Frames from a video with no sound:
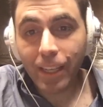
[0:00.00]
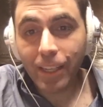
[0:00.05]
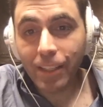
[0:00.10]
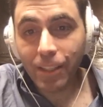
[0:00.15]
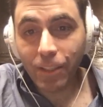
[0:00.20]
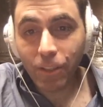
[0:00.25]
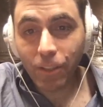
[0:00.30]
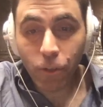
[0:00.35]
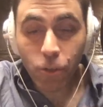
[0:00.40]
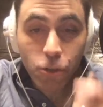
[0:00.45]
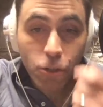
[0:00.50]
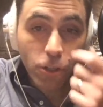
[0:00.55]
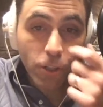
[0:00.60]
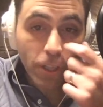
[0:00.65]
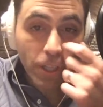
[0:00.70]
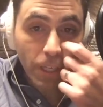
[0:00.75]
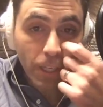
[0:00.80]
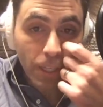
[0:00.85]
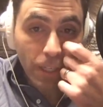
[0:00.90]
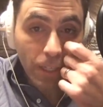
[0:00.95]

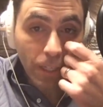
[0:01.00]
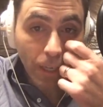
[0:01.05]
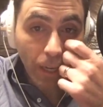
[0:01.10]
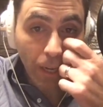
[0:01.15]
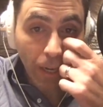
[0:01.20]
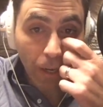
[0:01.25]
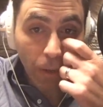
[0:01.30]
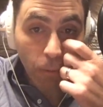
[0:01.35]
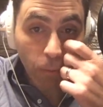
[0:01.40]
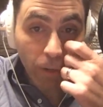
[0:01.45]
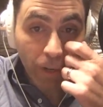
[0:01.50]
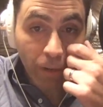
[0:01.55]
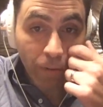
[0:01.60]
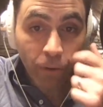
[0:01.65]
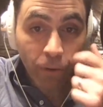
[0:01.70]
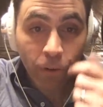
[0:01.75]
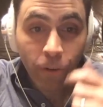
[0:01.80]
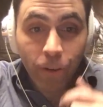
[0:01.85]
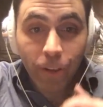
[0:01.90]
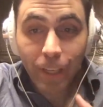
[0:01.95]
usually
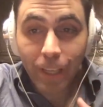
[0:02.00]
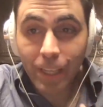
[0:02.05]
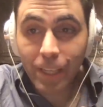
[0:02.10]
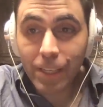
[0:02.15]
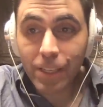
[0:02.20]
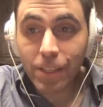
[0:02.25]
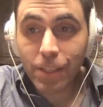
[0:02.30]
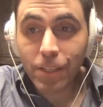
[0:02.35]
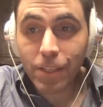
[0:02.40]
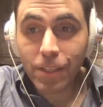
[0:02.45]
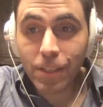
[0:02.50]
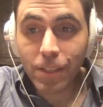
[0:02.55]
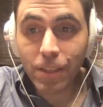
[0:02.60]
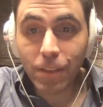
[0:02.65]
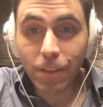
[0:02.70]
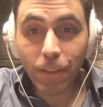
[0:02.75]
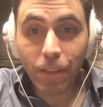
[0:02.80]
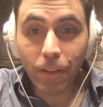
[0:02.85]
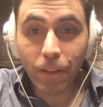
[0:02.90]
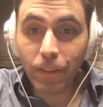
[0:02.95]
whatever is
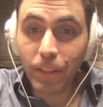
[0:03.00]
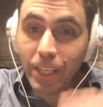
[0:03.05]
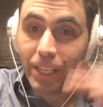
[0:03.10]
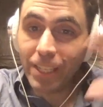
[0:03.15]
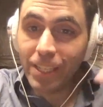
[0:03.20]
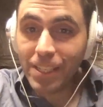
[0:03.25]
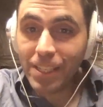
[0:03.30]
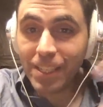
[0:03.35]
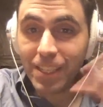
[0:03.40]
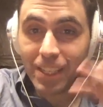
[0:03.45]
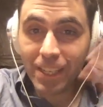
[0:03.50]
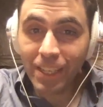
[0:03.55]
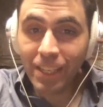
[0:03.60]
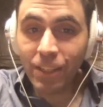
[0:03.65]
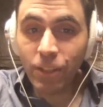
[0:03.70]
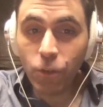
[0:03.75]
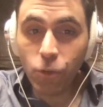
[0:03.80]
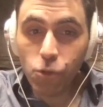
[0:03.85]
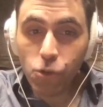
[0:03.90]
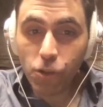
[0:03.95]
the latest thing
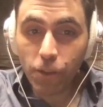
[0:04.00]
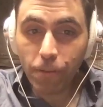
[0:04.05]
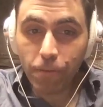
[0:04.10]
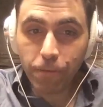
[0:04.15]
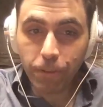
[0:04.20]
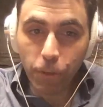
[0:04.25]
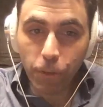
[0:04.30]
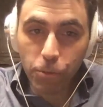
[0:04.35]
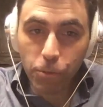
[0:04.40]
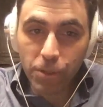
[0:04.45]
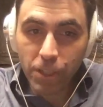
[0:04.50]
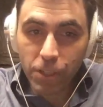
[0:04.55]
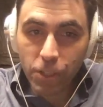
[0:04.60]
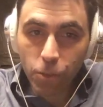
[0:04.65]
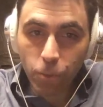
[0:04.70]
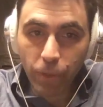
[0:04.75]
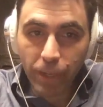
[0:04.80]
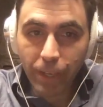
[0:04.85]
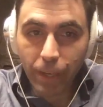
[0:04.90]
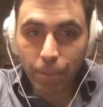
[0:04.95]
usually floats its
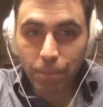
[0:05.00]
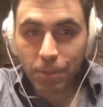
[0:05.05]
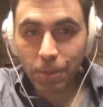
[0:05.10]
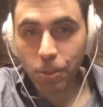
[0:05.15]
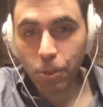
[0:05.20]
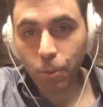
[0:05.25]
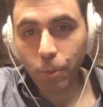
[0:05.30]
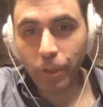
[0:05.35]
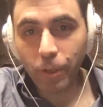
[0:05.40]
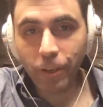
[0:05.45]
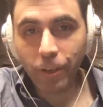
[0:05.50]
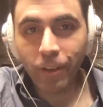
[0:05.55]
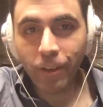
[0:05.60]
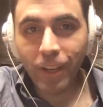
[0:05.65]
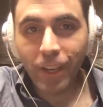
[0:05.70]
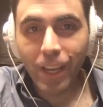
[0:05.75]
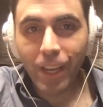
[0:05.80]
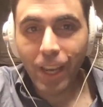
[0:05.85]
way up to Twitter,